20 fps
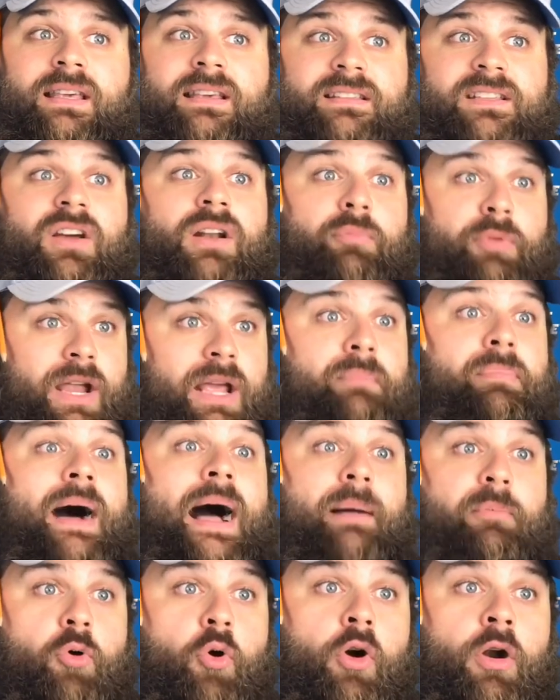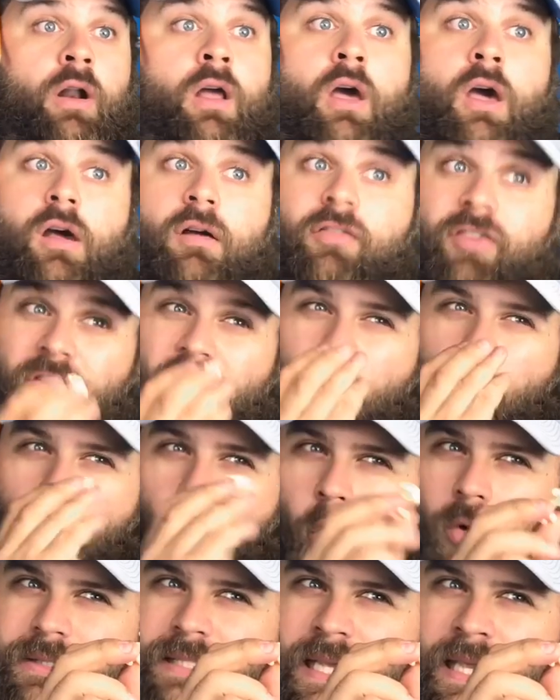He's going to bring in popcorn for the
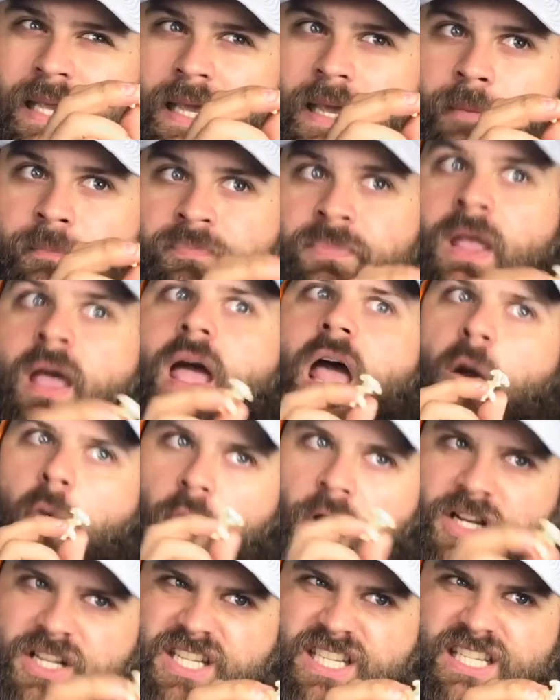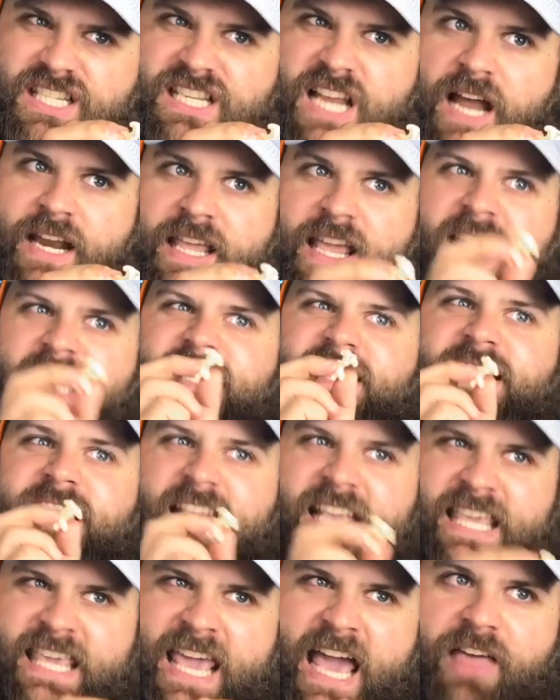whole team, and we're going to study
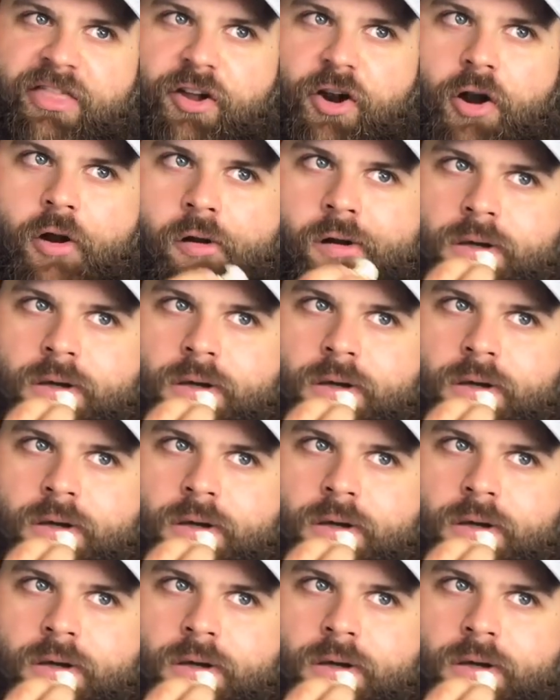together.